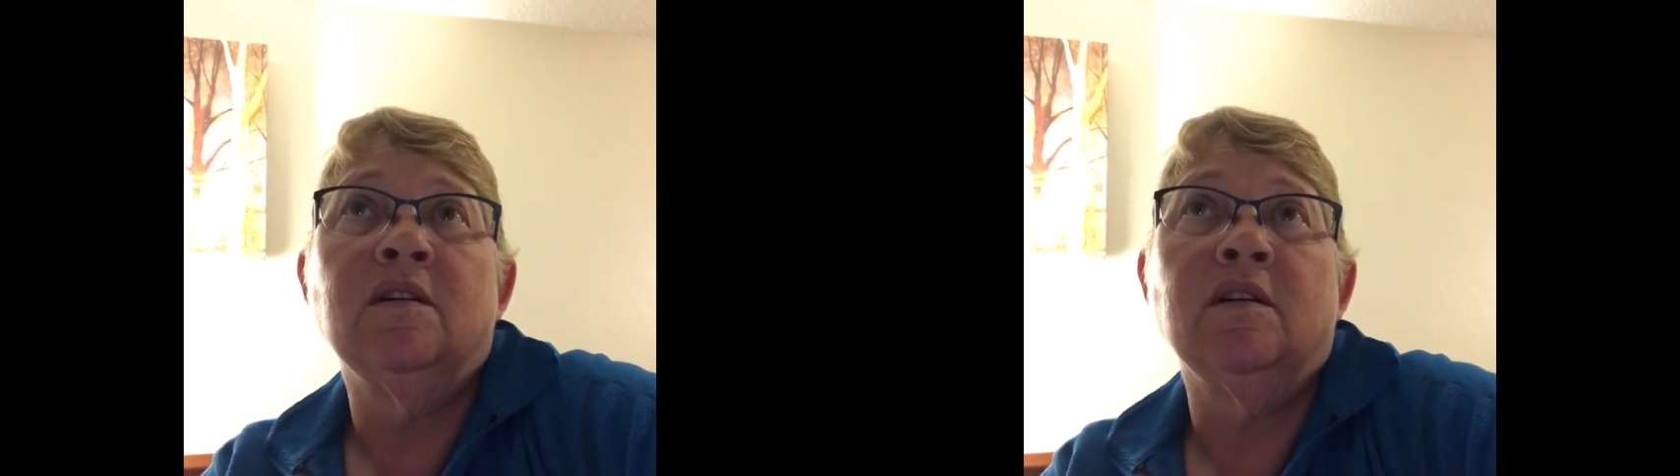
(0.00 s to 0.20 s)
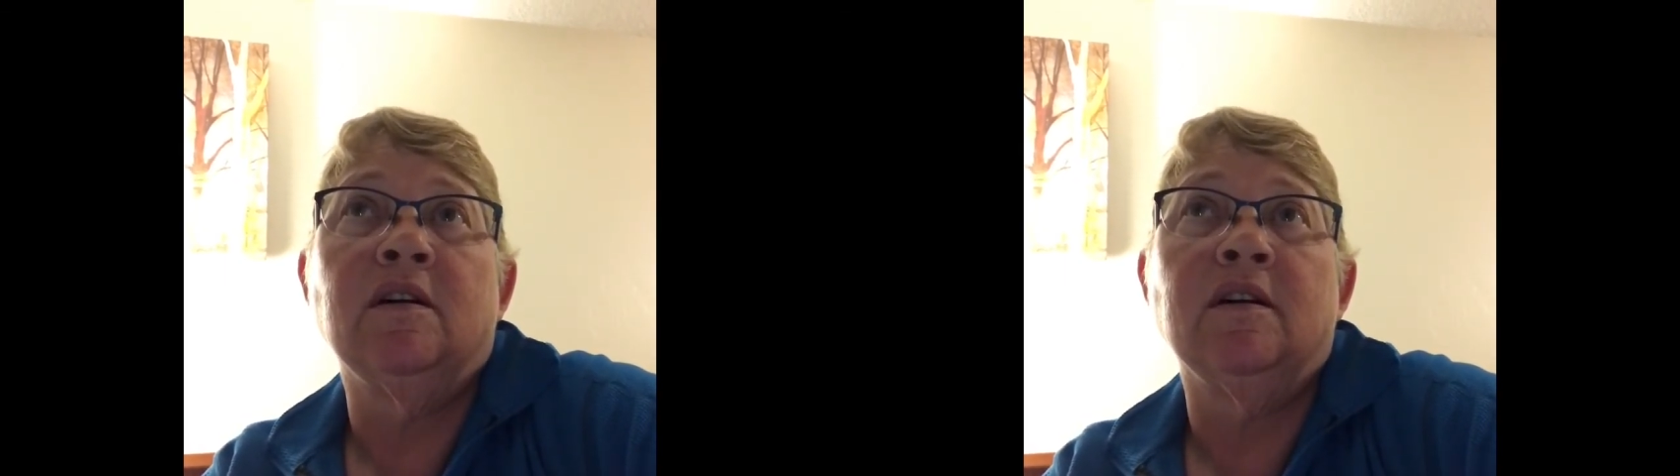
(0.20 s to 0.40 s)

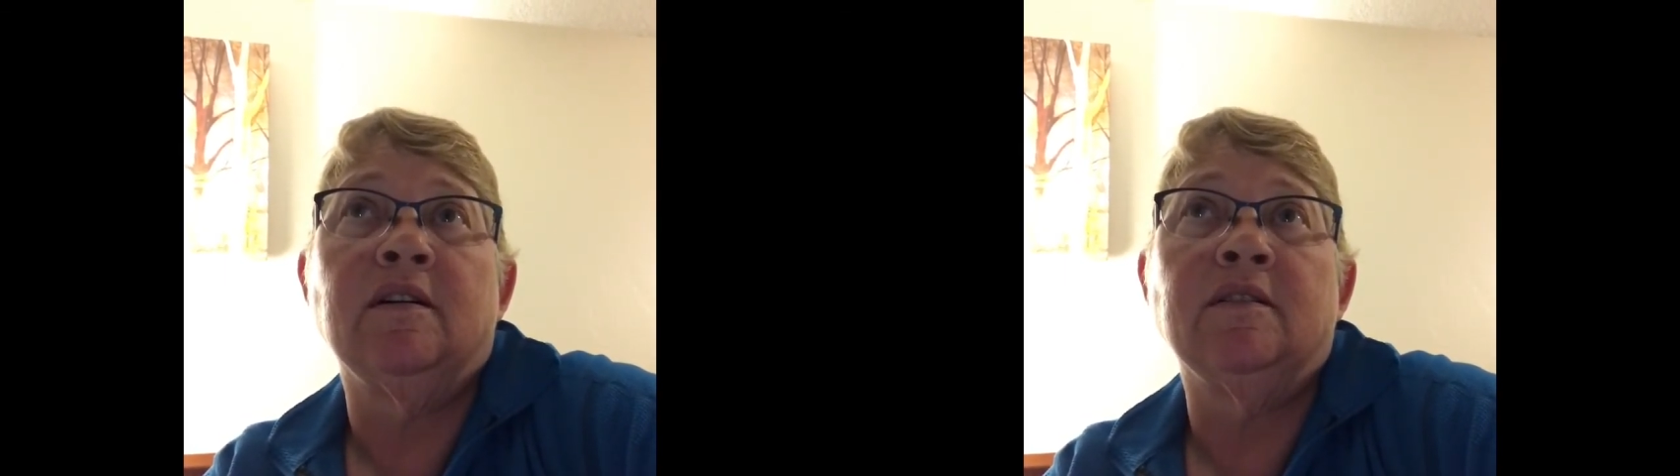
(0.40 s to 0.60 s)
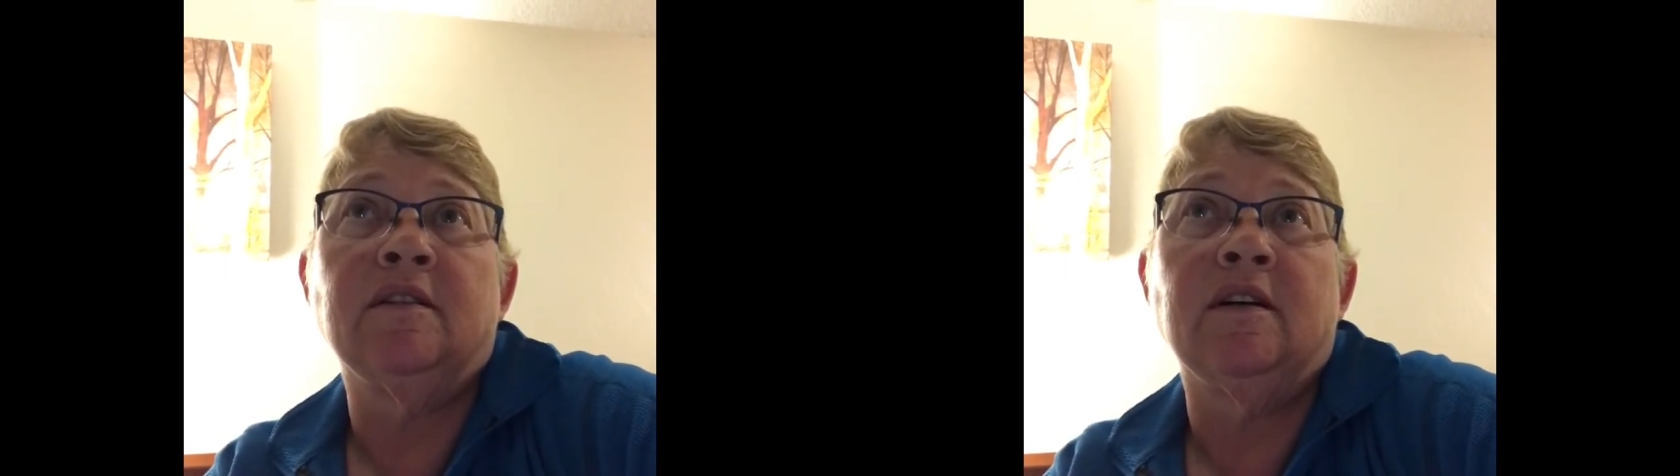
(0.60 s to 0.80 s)

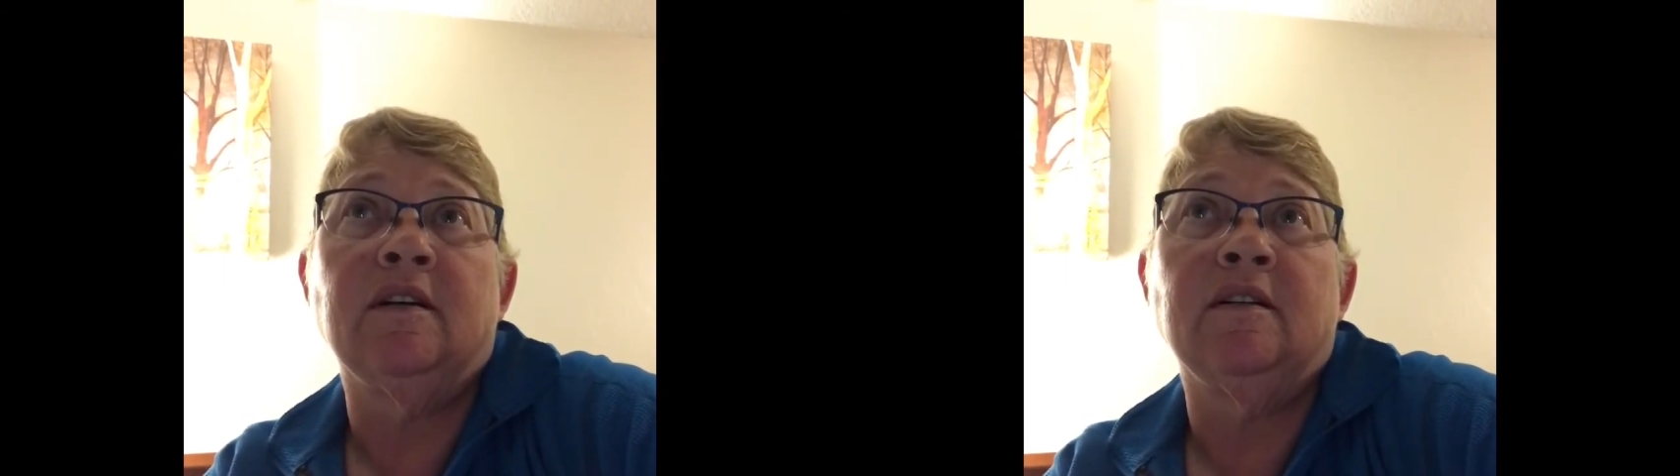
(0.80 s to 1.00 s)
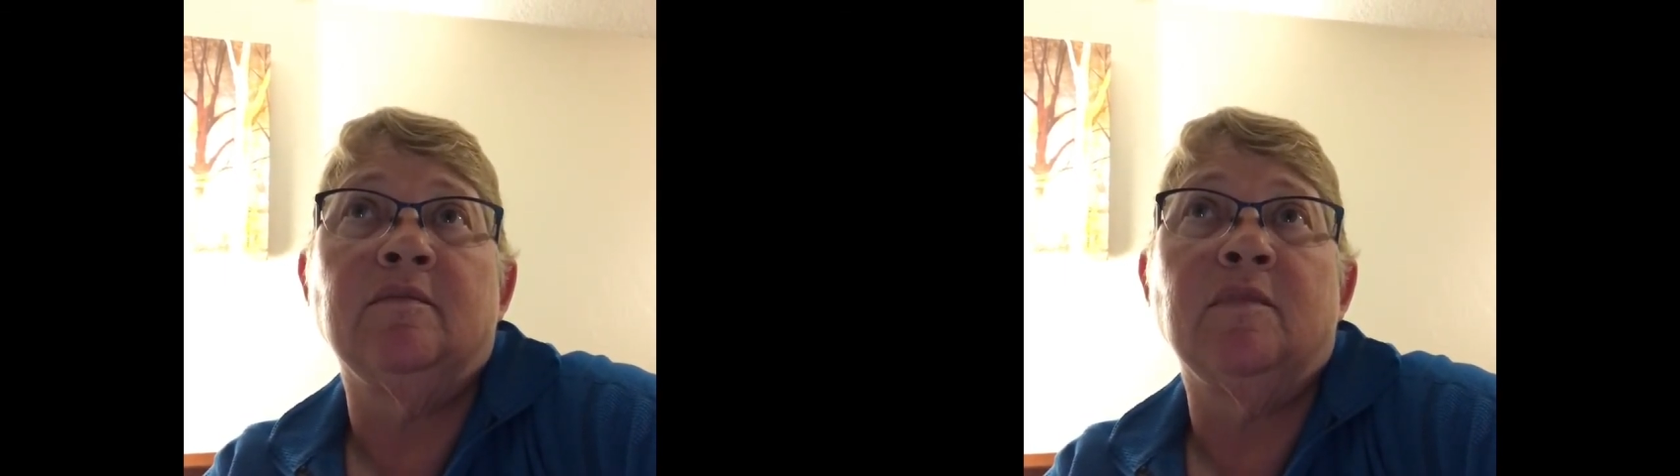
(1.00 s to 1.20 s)

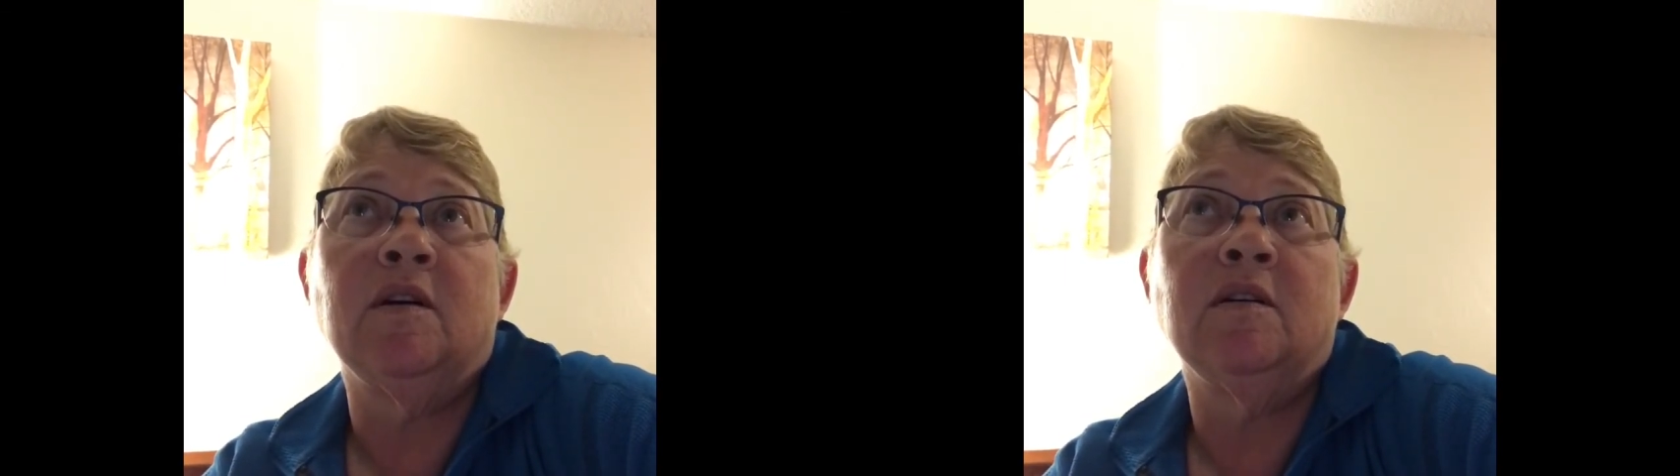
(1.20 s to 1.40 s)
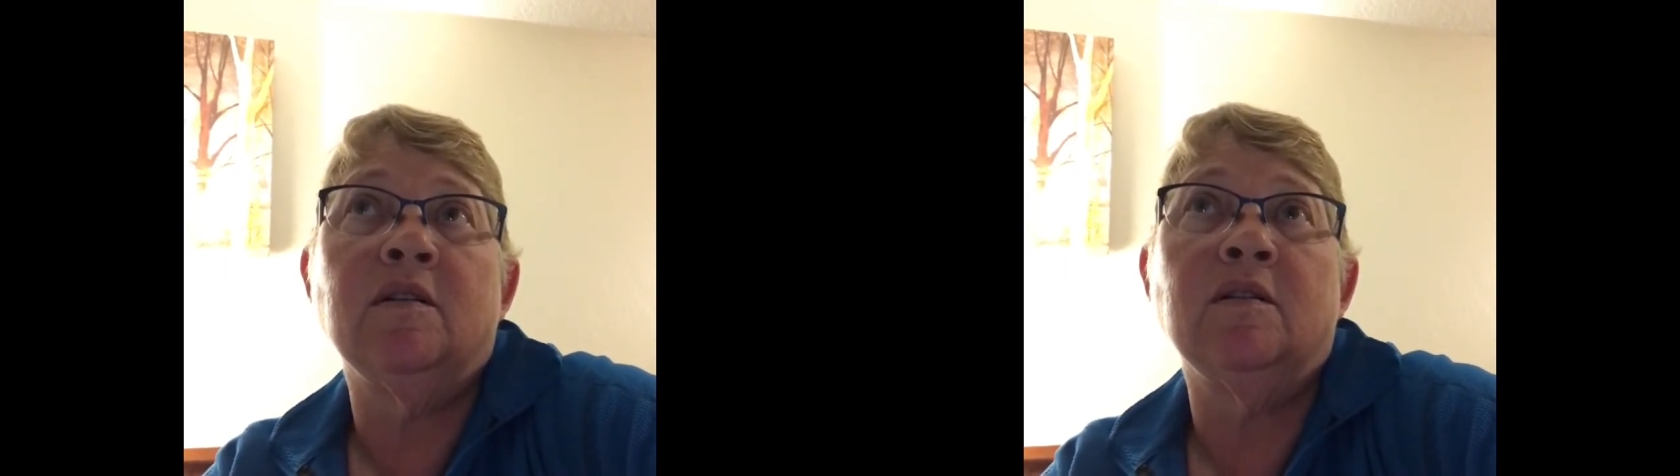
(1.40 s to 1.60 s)
And
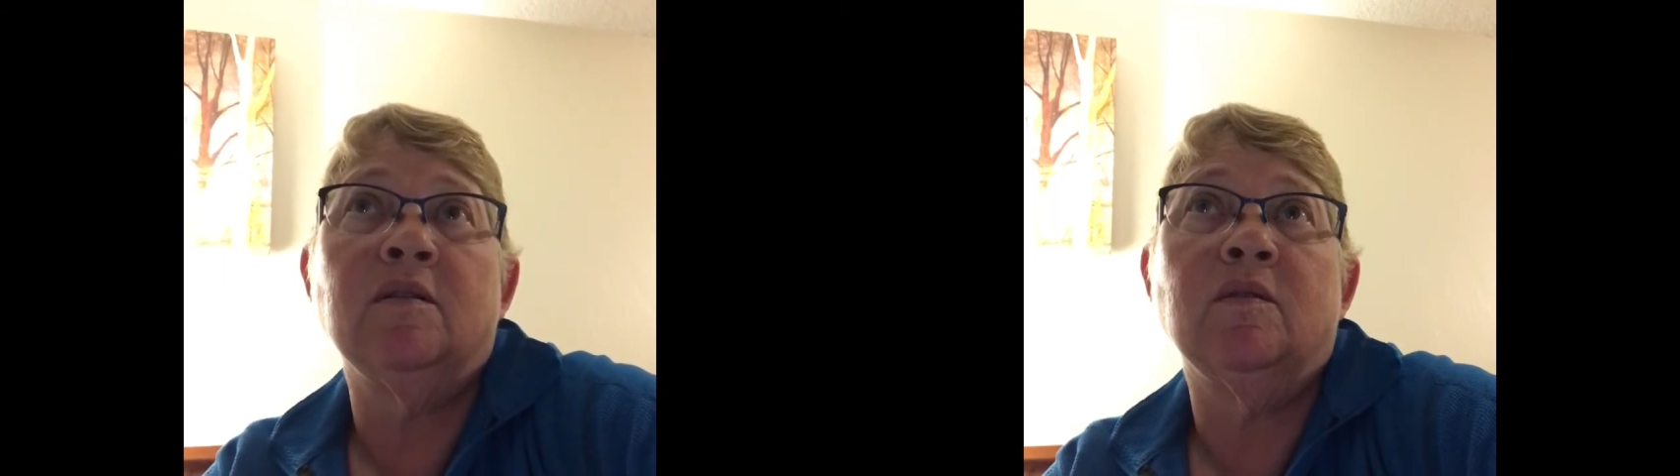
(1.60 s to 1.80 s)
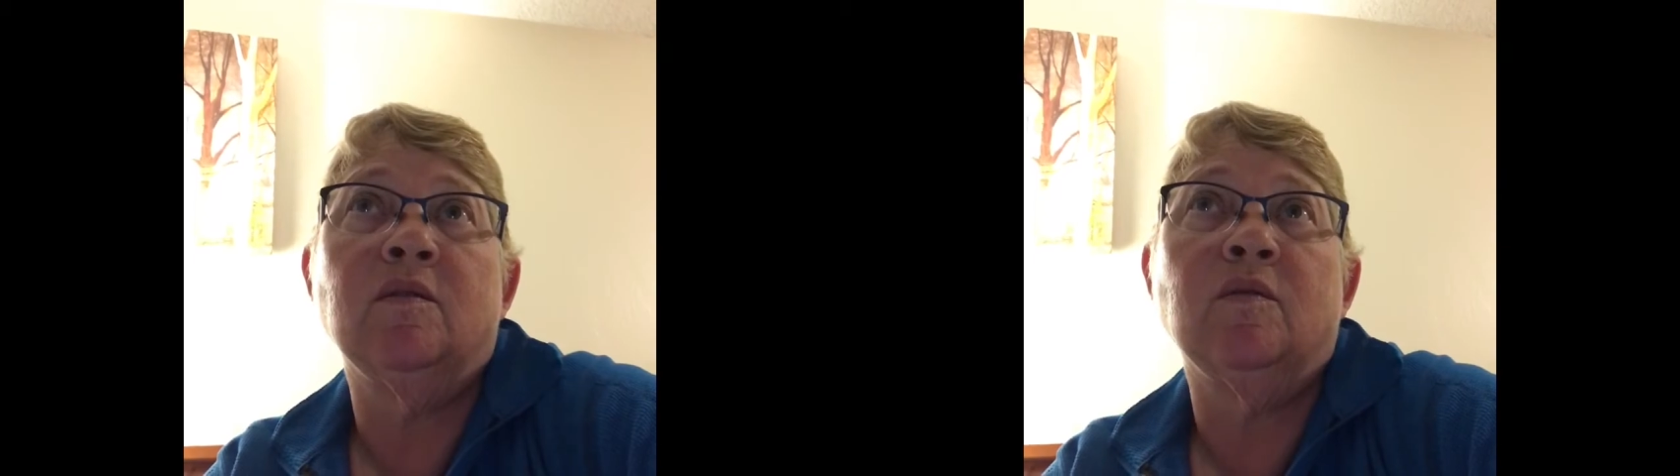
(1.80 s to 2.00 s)

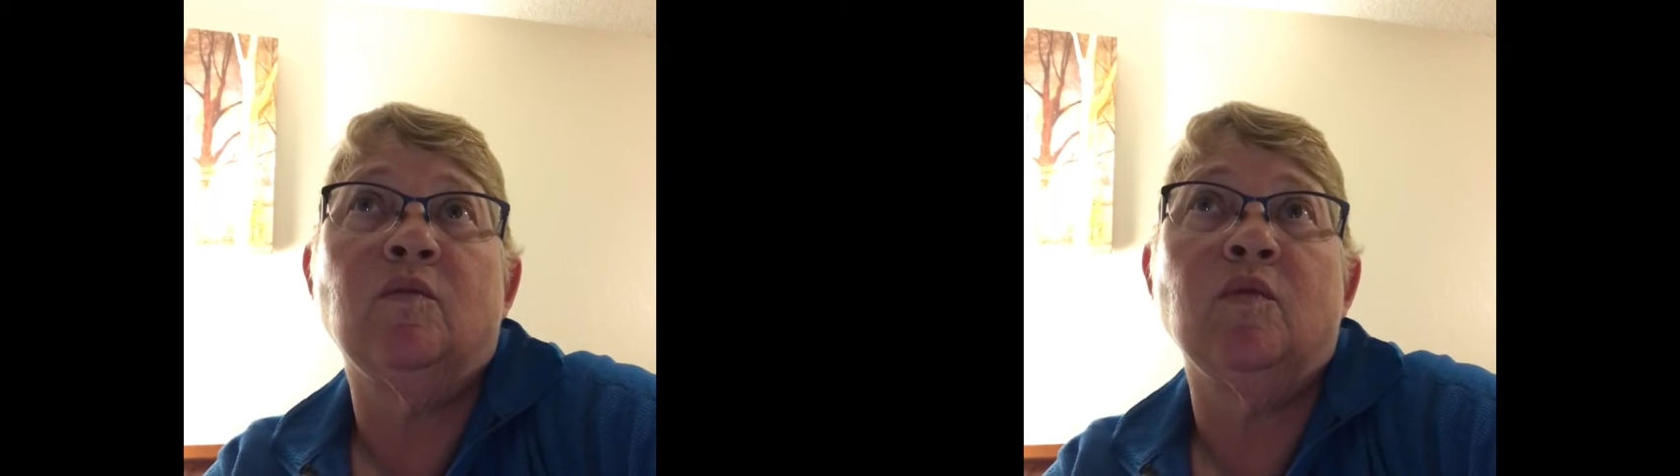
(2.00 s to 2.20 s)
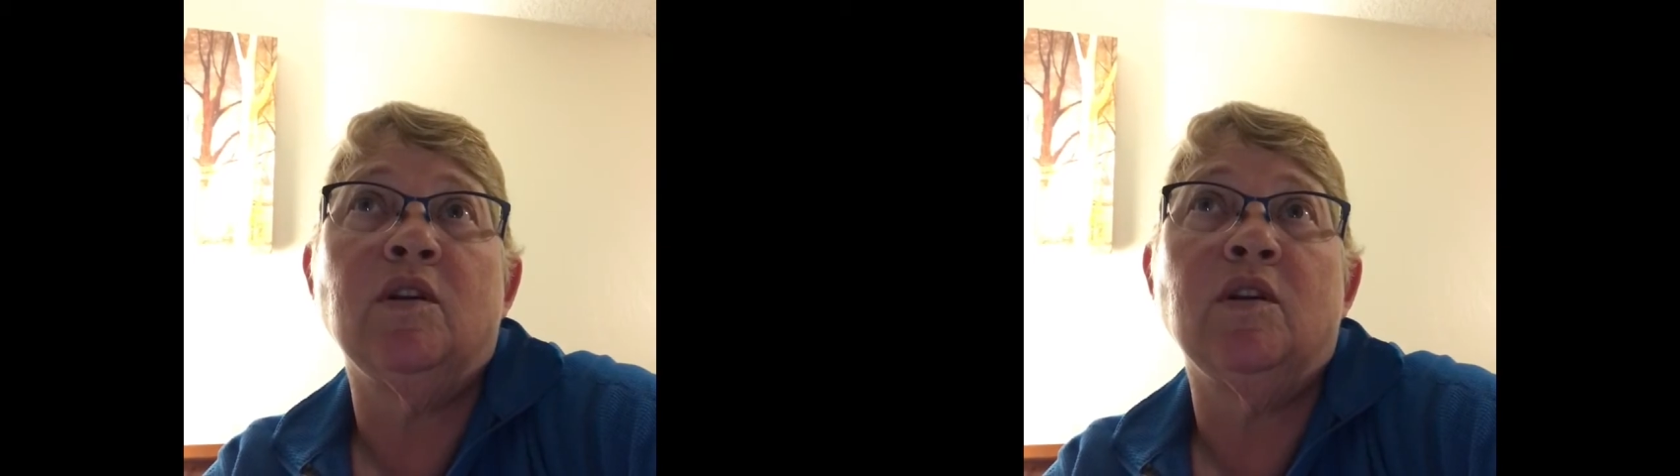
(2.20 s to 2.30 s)
we